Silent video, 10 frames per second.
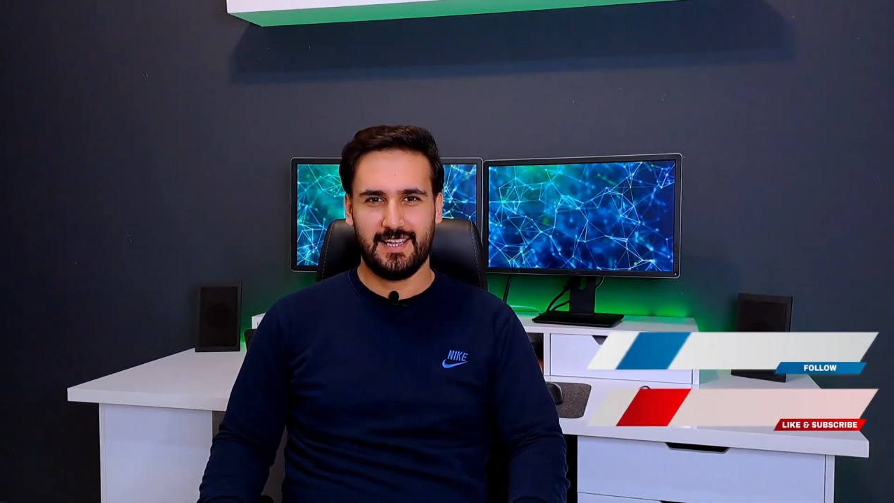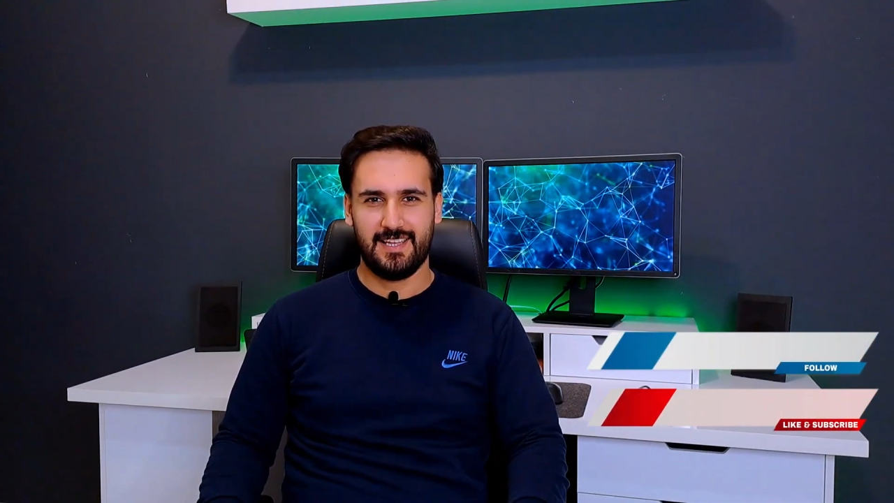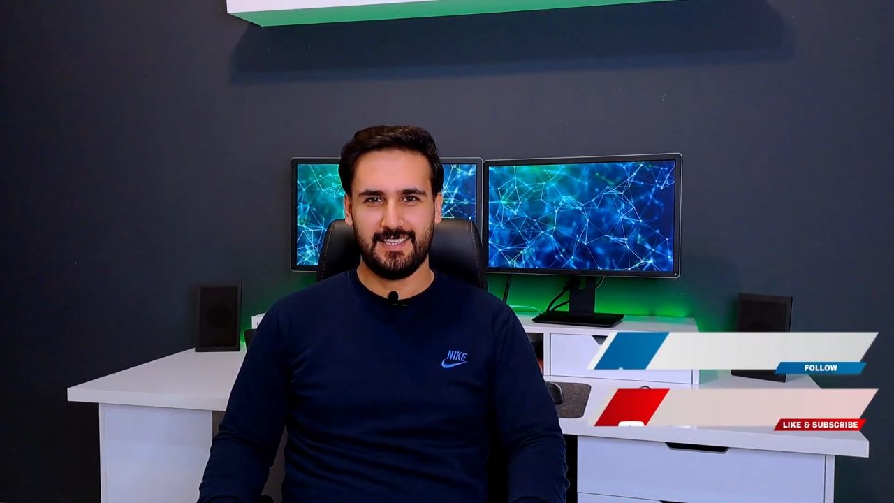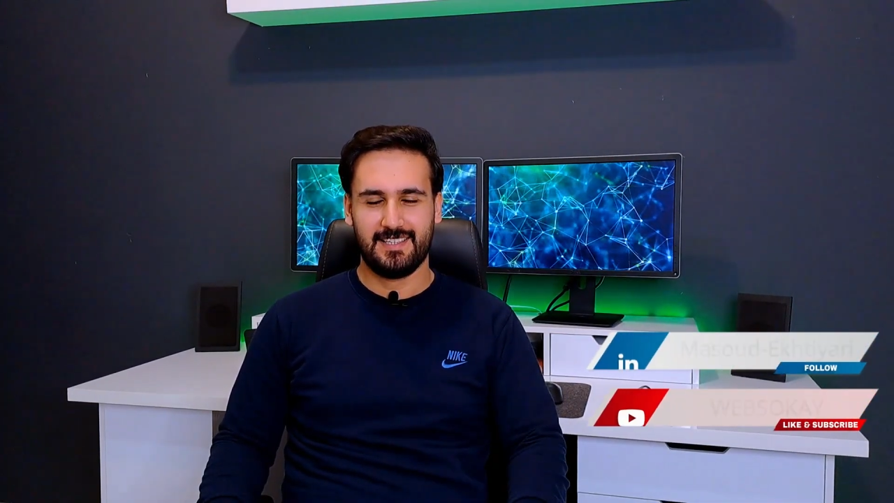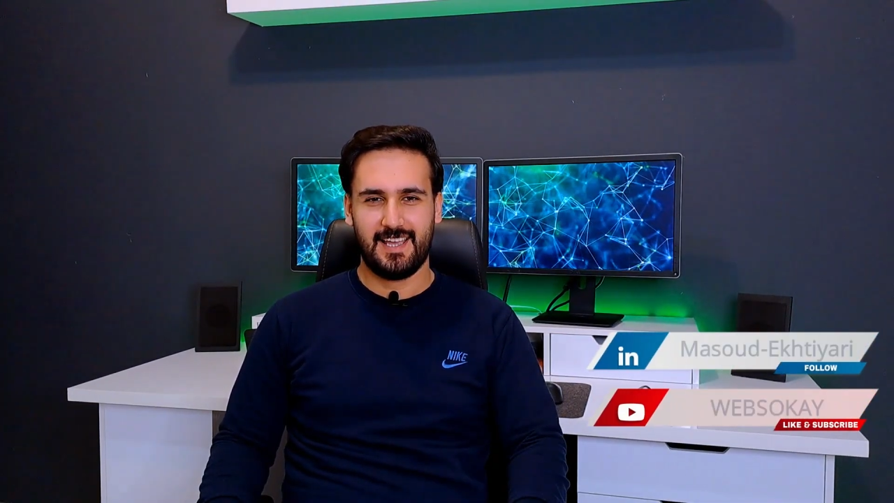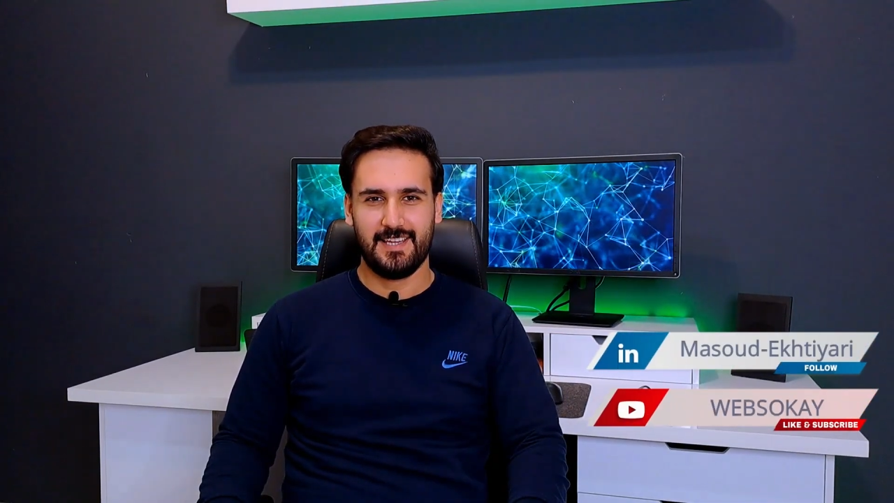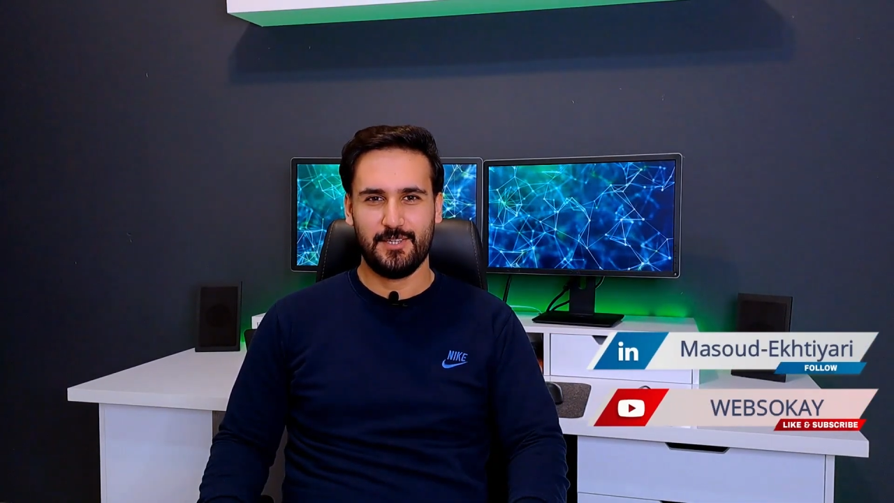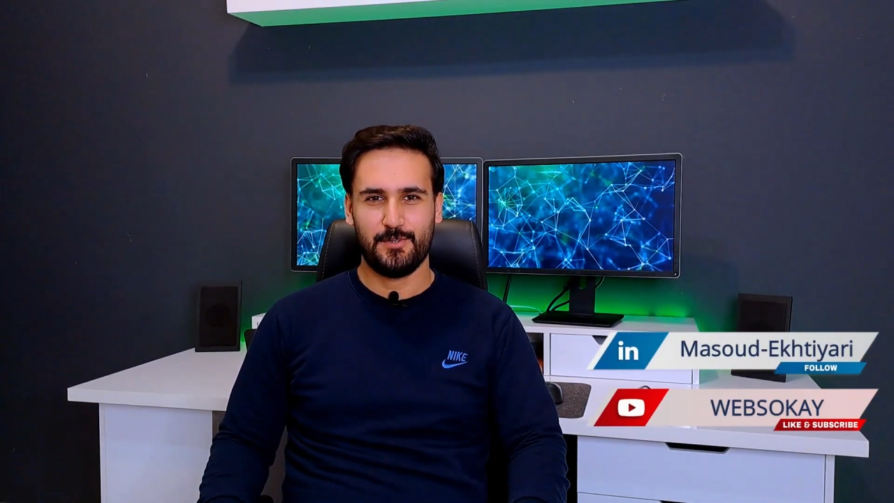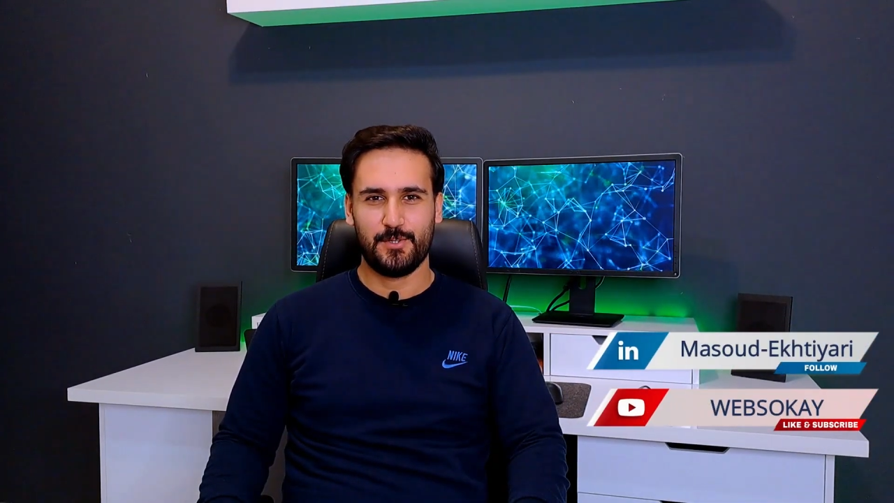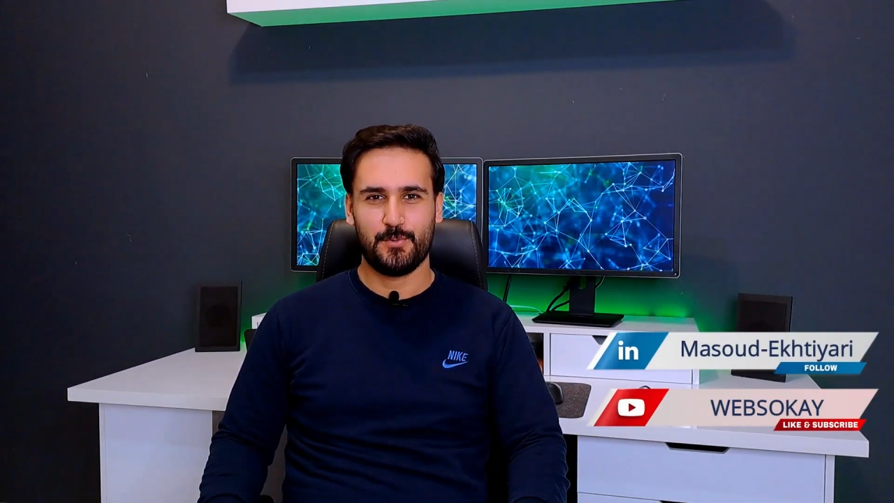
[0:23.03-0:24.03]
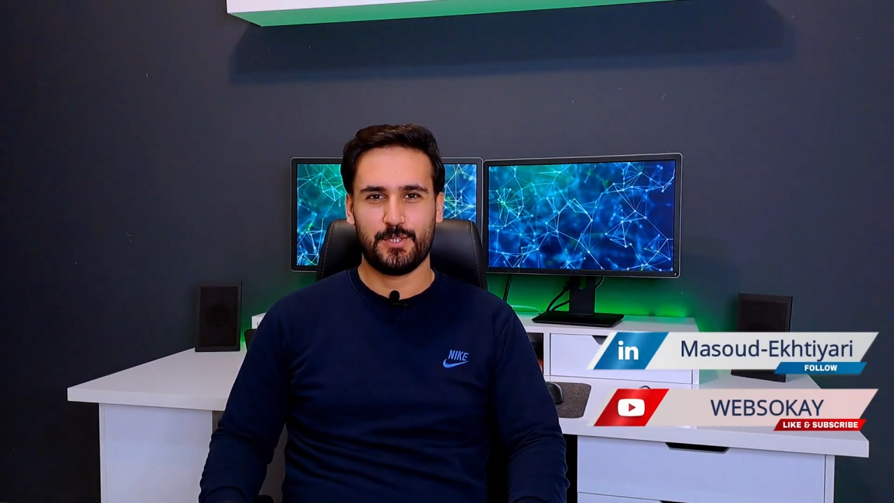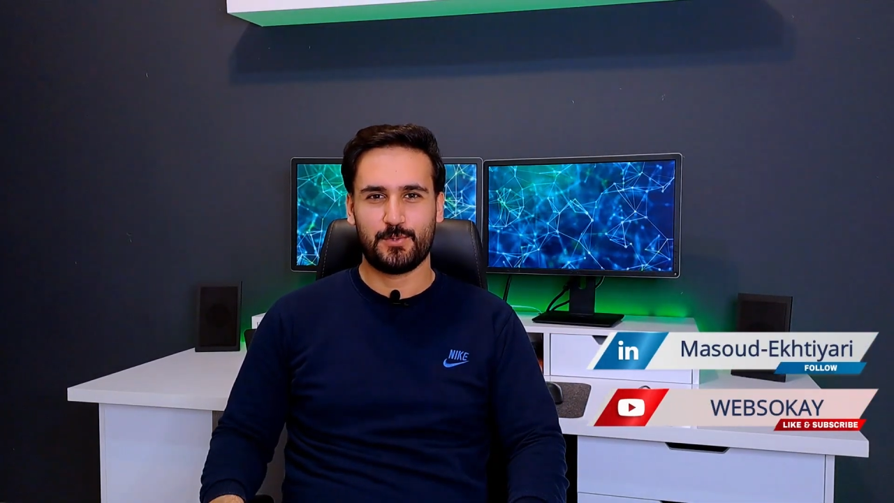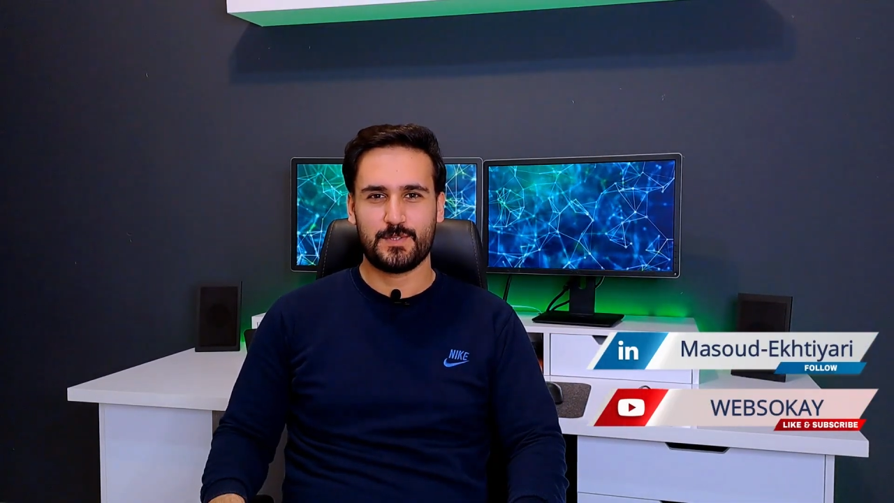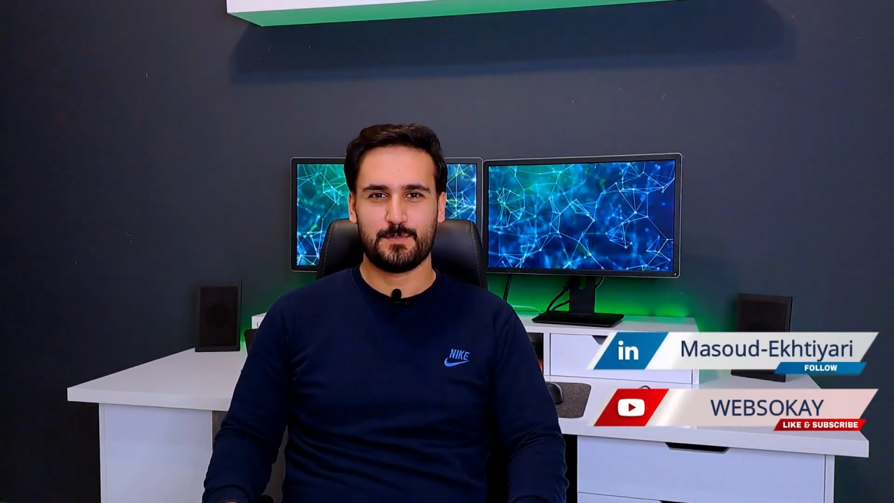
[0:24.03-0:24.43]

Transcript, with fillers: and I know you want to